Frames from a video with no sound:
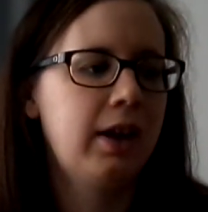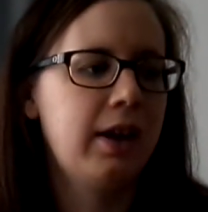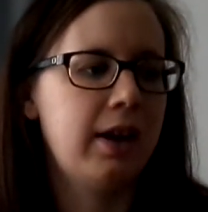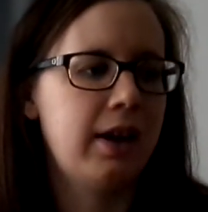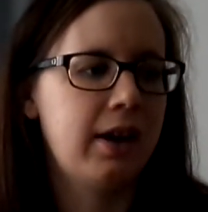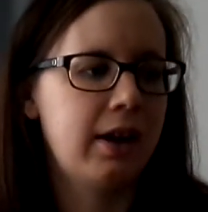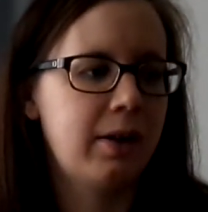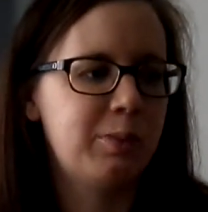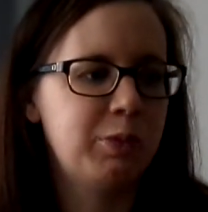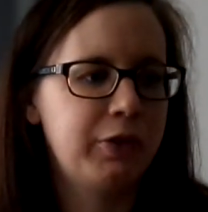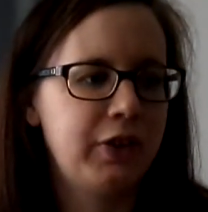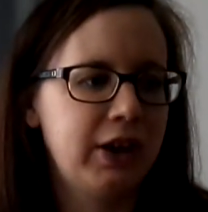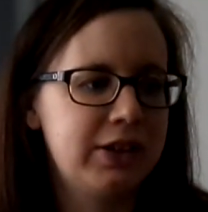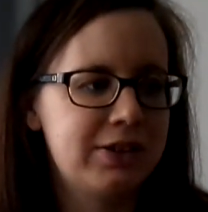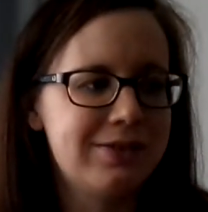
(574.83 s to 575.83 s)
um,
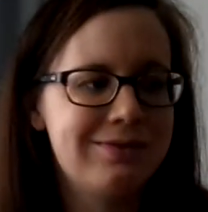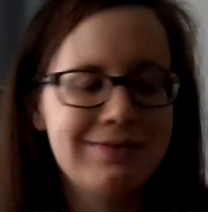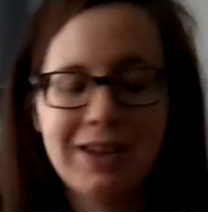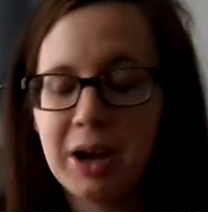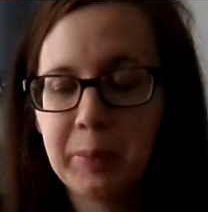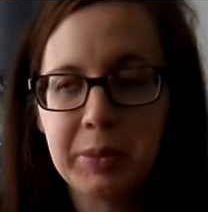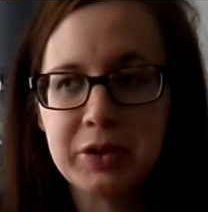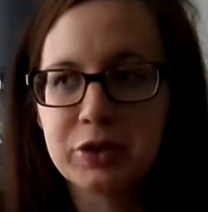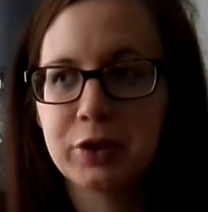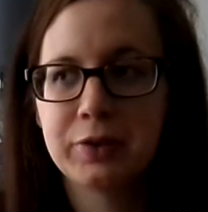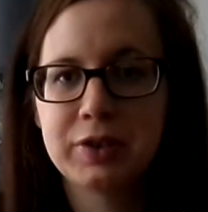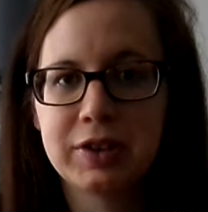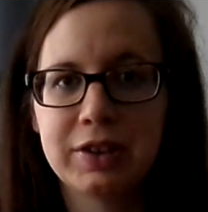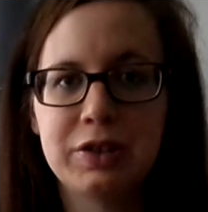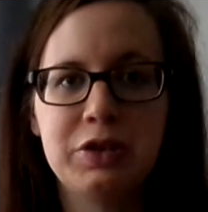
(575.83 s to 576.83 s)
we've had nappies
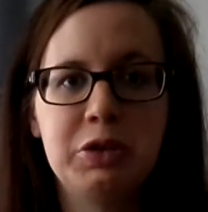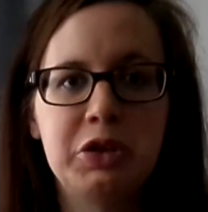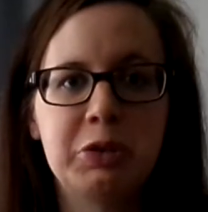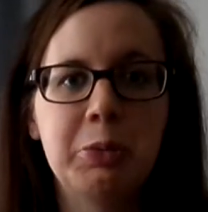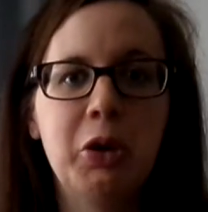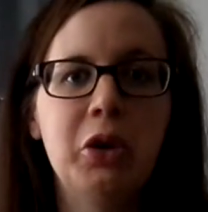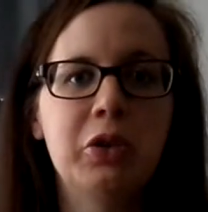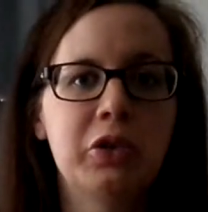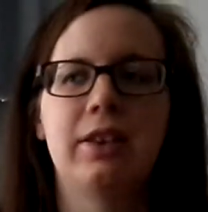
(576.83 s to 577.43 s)
obviously too small.